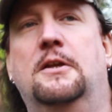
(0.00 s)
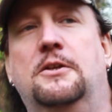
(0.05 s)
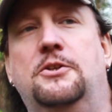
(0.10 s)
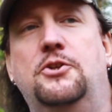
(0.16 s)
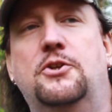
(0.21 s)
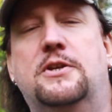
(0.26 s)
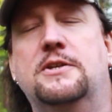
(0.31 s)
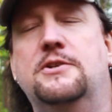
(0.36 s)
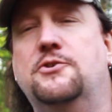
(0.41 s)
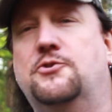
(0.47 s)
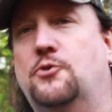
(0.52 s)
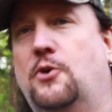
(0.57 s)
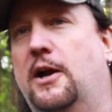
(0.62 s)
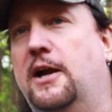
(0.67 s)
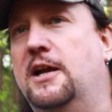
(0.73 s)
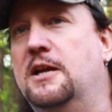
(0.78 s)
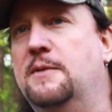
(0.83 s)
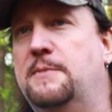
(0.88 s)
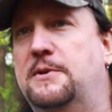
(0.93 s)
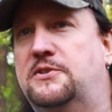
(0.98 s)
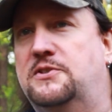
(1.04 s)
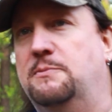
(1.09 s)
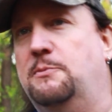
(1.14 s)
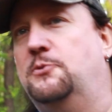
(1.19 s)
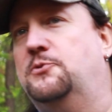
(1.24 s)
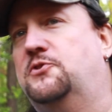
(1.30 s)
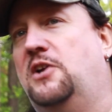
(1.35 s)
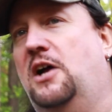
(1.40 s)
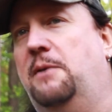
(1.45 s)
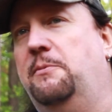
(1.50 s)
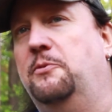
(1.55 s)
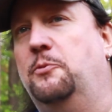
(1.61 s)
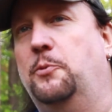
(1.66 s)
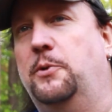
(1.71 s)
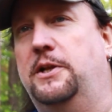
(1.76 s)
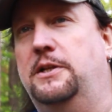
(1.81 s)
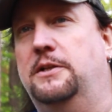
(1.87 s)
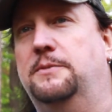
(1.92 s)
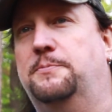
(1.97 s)
You can dry them. That's the most common
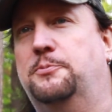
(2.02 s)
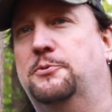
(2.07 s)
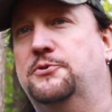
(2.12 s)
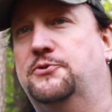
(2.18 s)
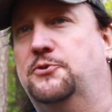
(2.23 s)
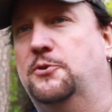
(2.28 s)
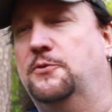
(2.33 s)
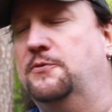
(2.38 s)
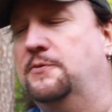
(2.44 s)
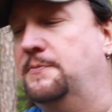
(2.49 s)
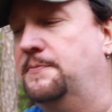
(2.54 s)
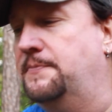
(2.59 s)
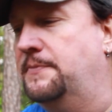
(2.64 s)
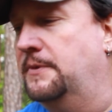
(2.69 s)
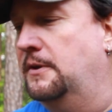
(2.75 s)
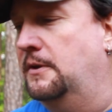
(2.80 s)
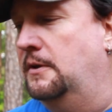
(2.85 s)
way to preserve them.